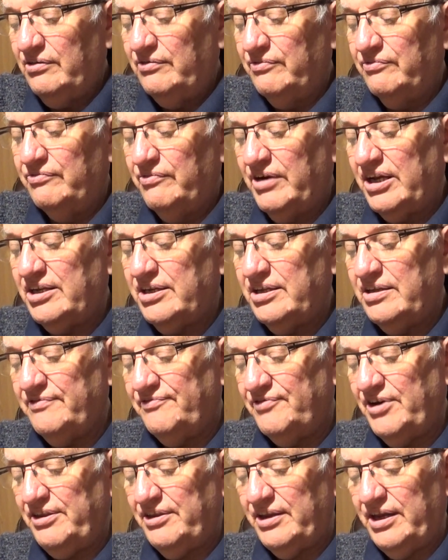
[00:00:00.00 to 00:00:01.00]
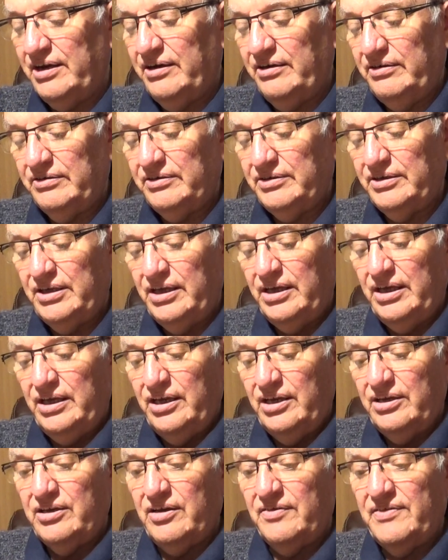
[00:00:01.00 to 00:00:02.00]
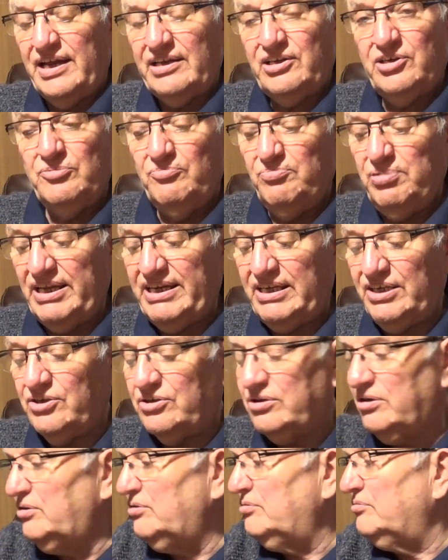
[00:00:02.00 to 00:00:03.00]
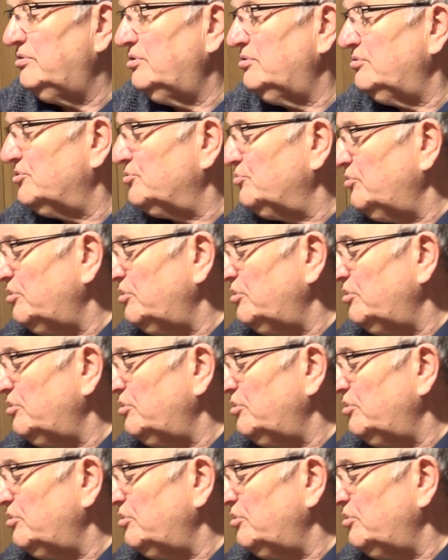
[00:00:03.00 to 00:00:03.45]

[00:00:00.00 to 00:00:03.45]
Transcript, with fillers: right in the front there. Now that completes, oh no there's